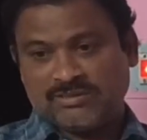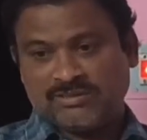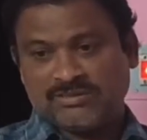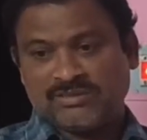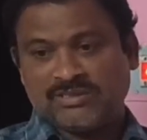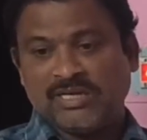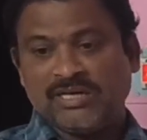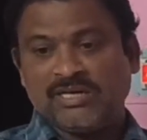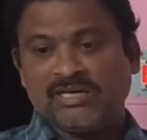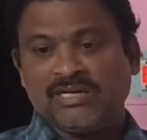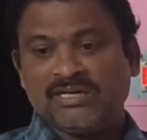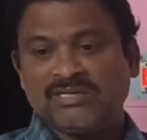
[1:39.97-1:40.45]

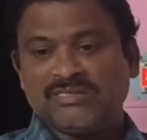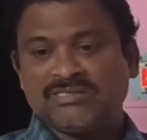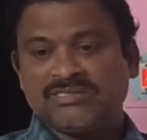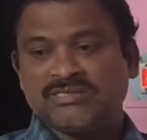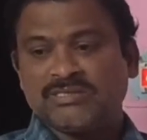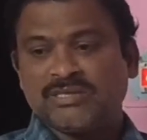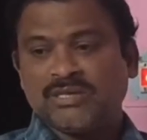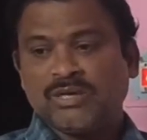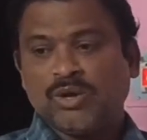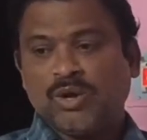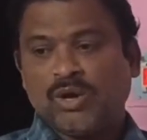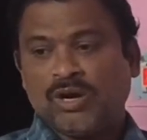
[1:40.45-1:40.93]
Sender's
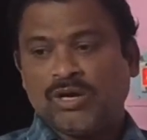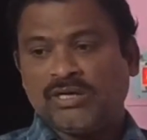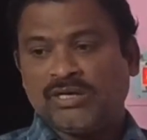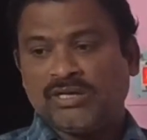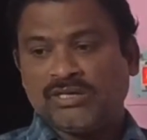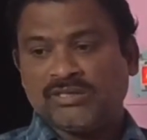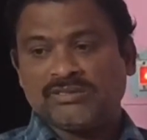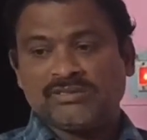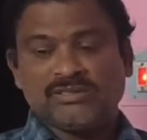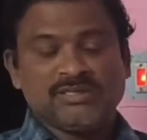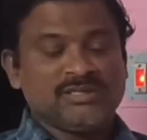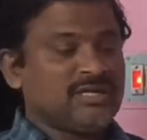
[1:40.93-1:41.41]

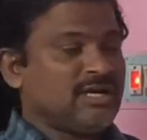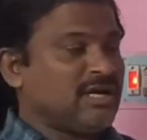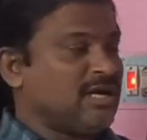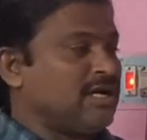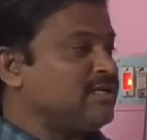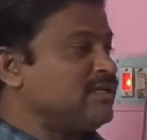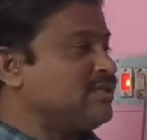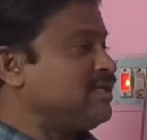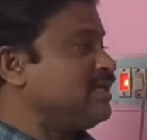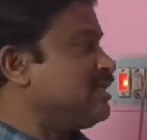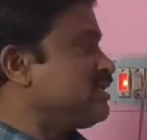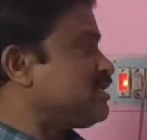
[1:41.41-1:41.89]
address,
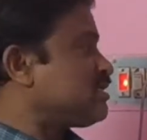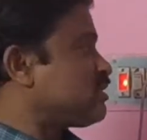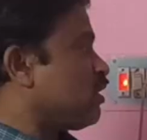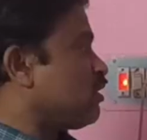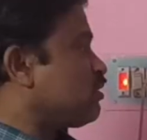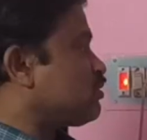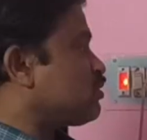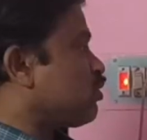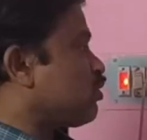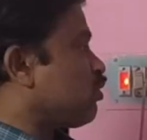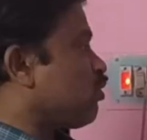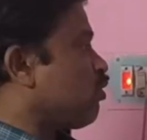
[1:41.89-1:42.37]
and it is
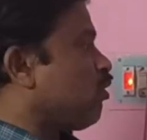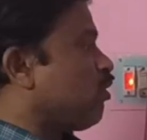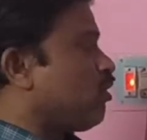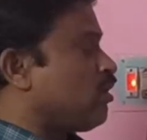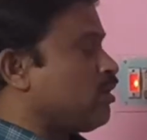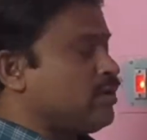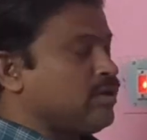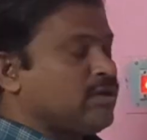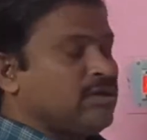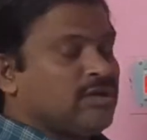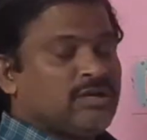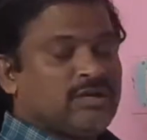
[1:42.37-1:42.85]
also
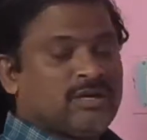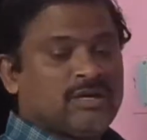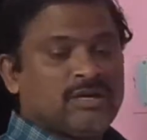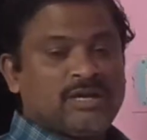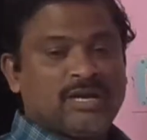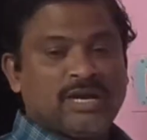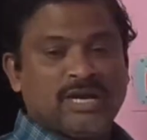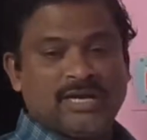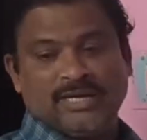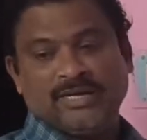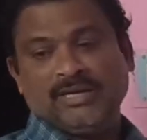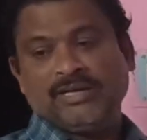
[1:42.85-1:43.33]
called
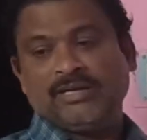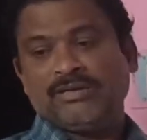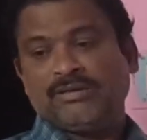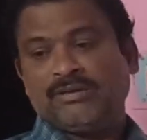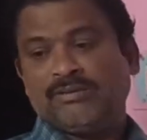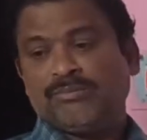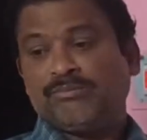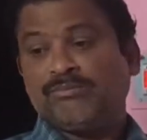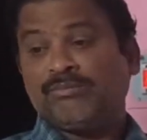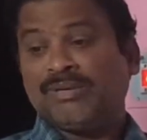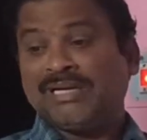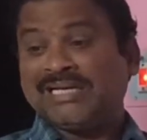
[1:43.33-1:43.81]

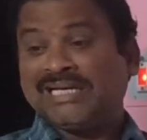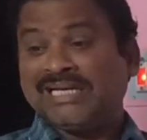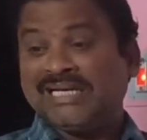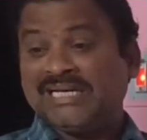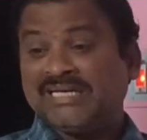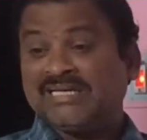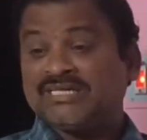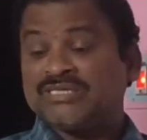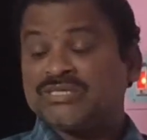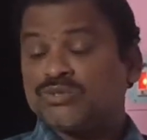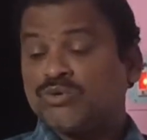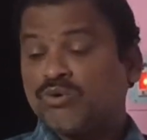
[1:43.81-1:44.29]
heading, but
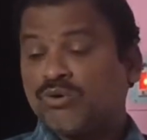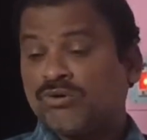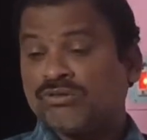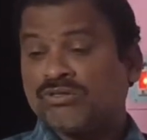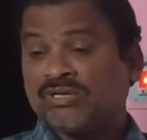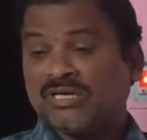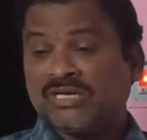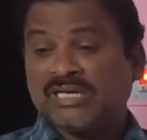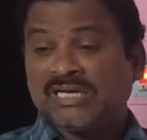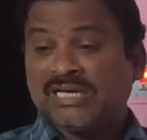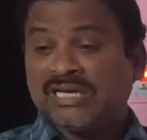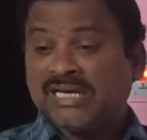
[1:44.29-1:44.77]
it is
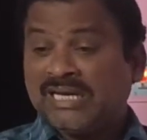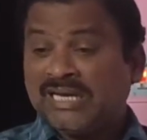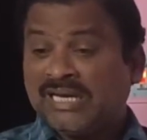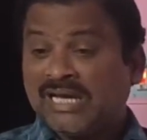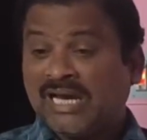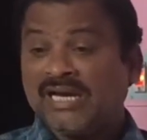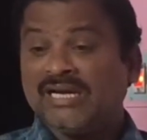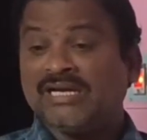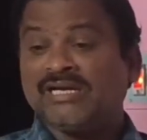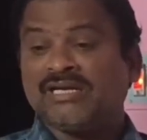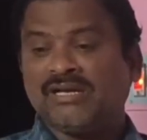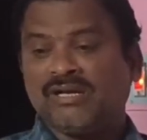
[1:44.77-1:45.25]
not the
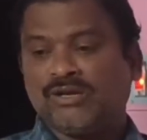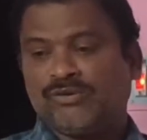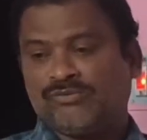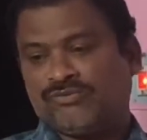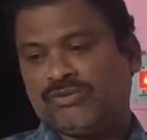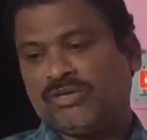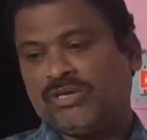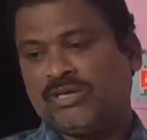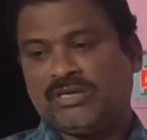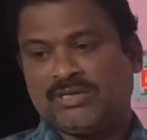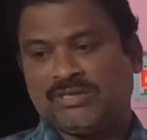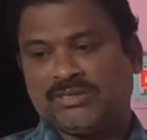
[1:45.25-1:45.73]
title
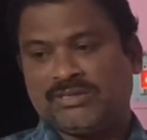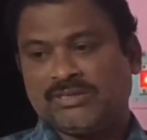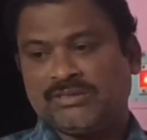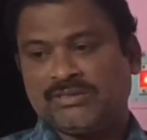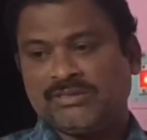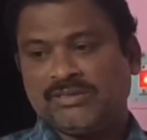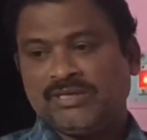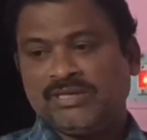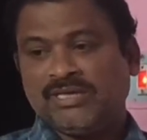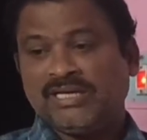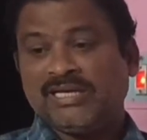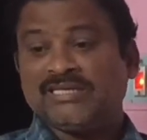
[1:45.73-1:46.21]
of the
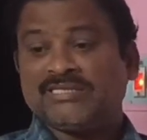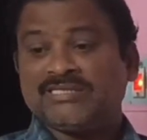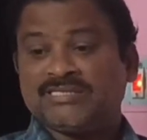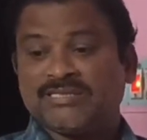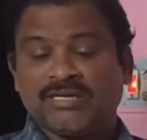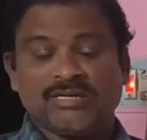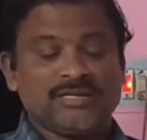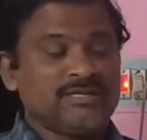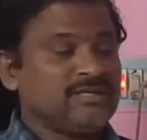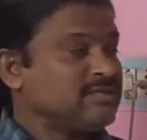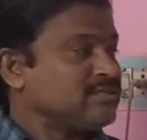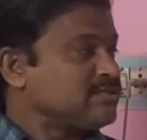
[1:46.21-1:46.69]
letter. It's
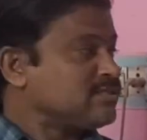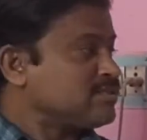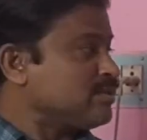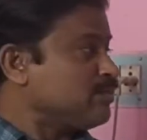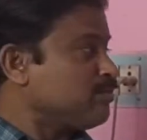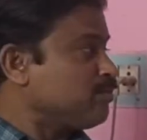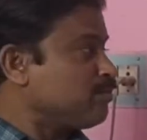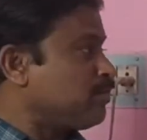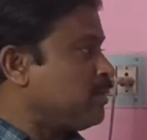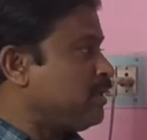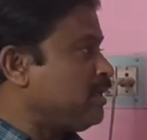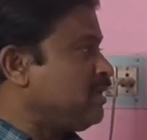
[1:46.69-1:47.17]
a
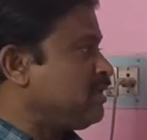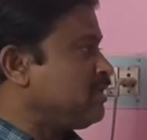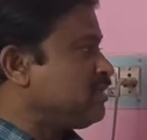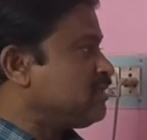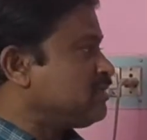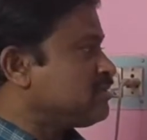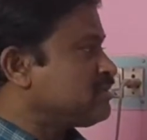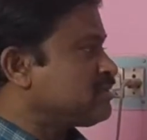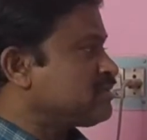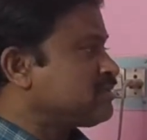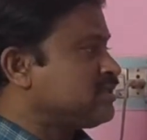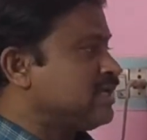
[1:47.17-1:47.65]

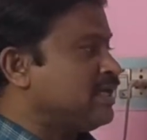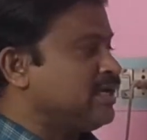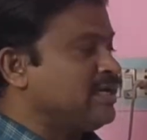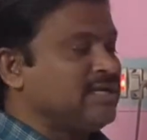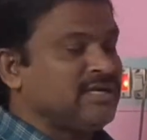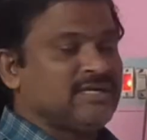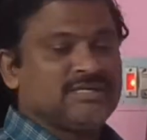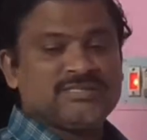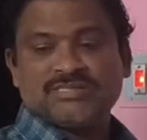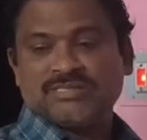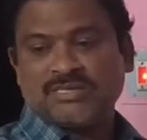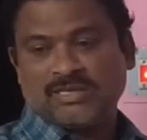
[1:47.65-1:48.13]
simply
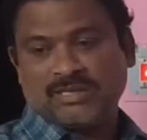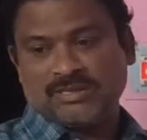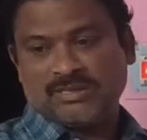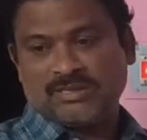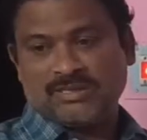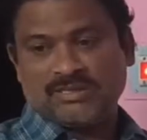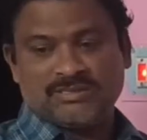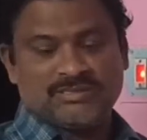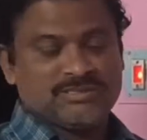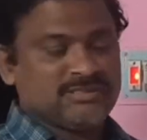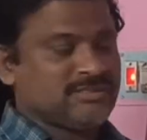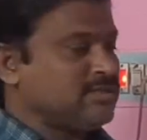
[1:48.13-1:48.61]
sender's
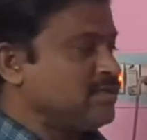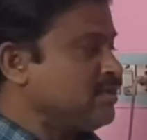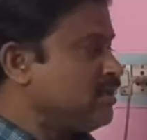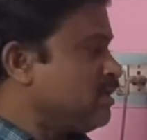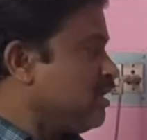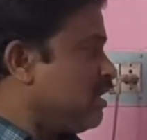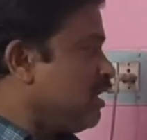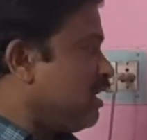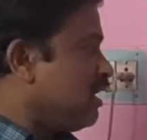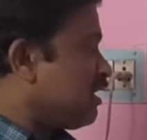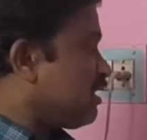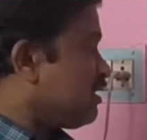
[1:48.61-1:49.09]
address.
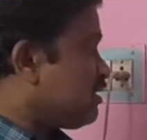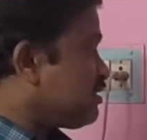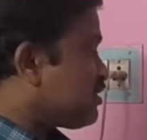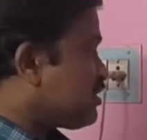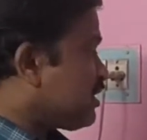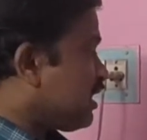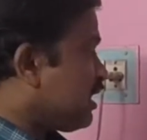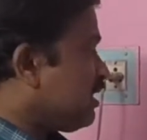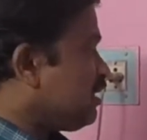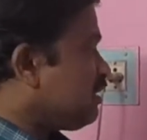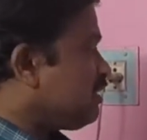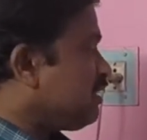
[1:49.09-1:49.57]
Again,
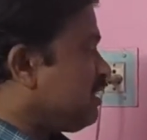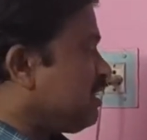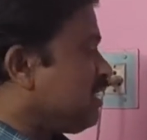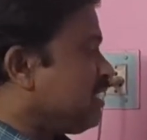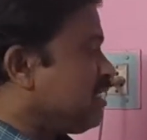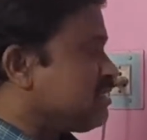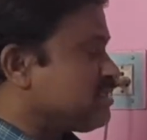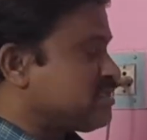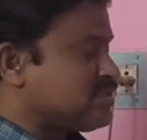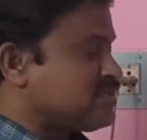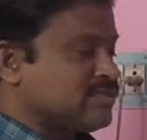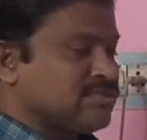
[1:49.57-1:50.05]
second
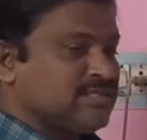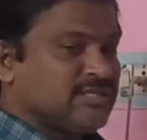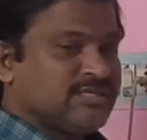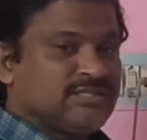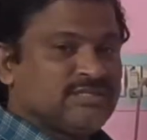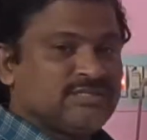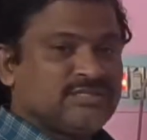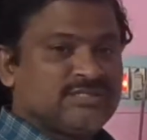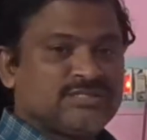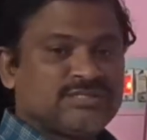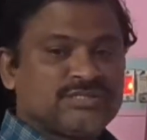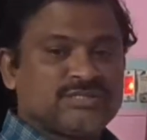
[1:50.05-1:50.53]
thing
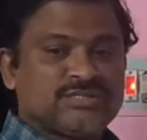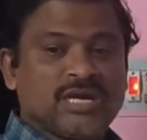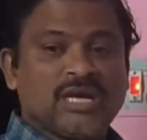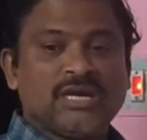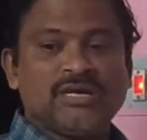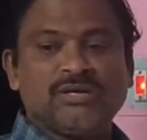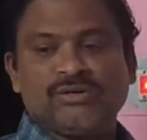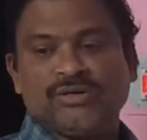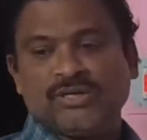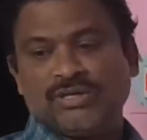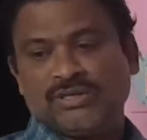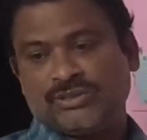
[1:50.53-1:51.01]
is
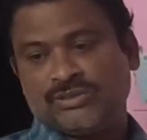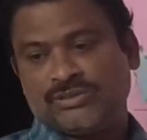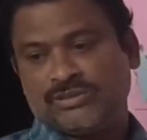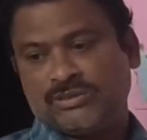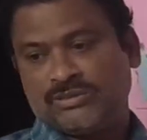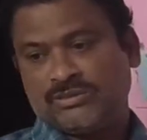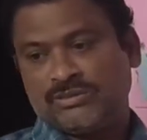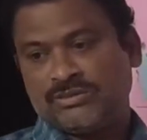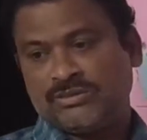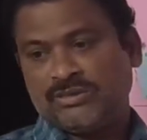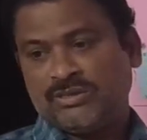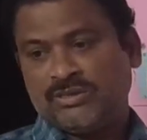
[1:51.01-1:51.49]

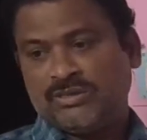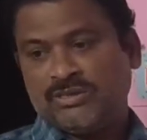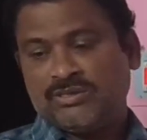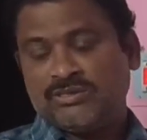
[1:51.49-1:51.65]
salutation.